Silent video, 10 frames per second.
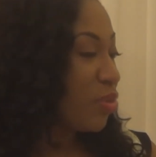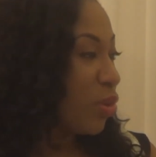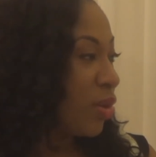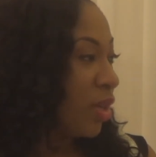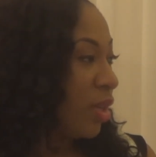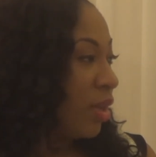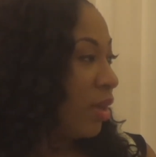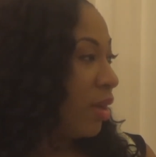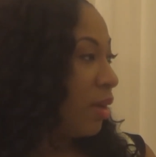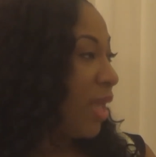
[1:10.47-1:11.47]
Road,
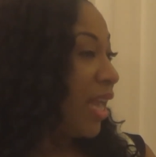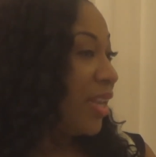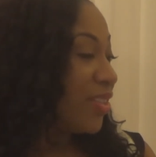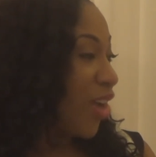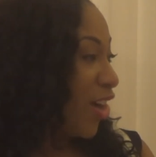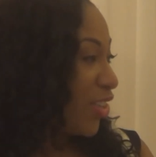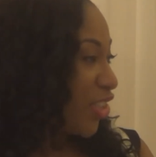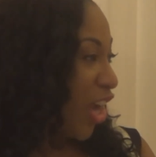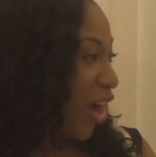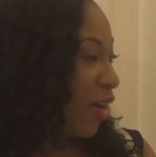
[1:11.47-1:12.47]
headed to
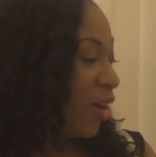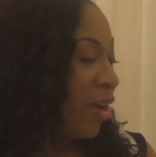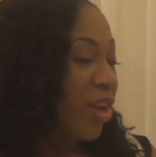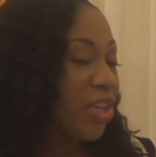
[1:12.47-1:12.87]
RGR.